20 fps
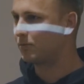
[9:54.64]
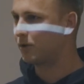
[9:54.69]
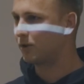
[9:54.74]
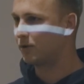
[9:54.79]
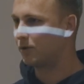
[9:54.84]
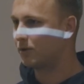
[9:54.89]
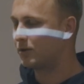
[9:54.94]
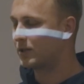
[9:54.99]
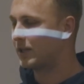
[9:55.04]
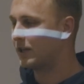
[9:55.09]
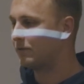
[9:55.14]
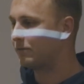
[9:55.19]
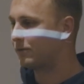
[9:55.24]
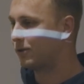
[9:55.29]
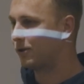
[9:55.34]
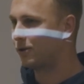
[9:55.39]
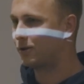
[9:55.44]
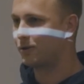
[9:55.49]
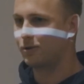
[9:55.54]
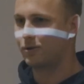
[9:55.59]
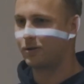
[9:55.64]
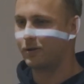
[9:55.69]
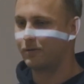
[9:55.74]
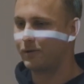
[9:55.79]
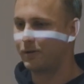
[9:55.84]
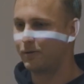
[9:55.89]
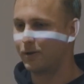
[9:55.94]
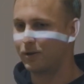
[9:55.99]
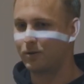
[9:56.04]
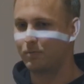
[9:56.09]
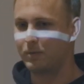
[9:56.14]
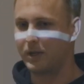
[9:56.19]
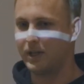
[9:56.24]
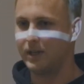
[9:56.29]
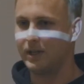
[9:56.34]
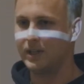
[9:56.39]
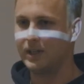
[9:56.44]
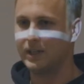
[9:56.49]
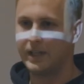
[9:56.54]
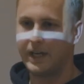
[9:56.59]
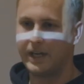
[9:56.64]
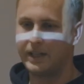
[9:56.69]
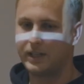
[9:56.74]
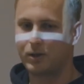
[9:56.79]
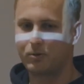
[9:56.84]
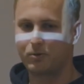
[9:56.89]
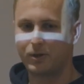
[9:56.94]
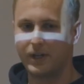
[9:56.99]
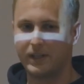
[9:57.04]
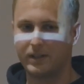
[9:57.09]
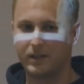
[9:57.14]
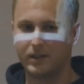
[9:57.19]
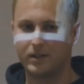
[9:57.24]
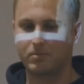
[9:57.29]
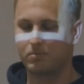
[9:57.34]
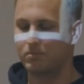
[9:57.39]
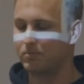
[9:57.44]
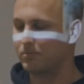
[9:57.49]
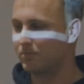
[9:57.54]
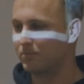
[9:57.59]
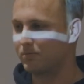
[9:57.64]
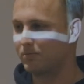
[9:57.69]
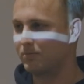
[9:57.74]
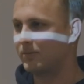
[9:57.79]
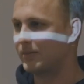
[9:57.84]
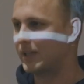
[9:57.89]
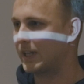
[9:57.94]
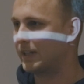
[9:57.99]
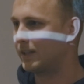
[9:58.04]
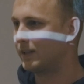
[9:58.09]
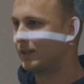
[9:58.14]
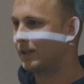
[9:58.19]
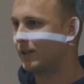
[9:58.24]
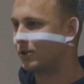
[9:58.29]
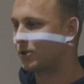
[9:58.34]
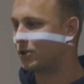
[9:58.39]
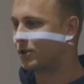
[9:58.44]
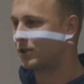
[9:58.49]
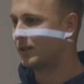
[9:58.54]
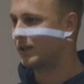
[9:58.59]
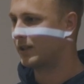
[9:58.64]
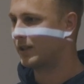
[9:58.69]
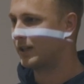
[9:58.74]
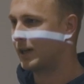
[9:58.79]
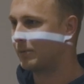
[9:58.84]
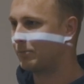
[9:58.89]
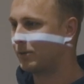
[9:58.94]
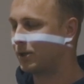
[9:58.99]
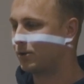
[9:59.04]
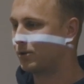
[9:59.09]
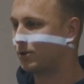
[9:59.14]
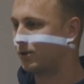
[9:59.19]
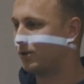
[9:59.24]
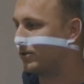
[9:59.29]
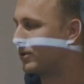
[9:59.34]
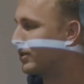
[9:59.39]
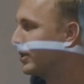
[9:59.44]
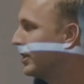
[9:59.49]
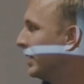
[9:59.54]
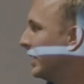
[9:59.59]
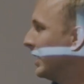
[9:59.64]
on SafeCore or if you want to be integrated, get in touch, happy to talk.